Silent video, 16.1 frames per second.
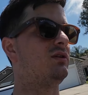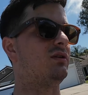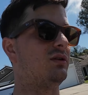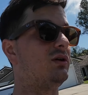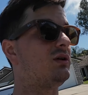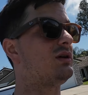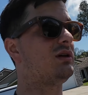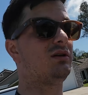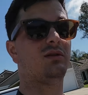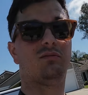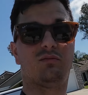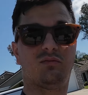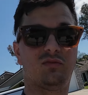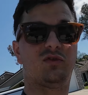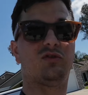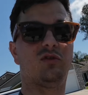looking
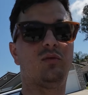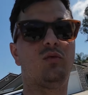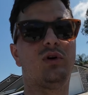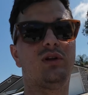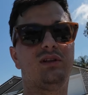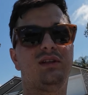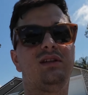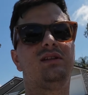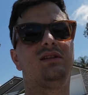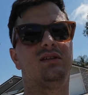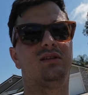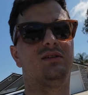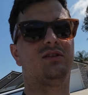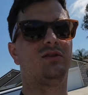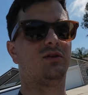somewhat decent.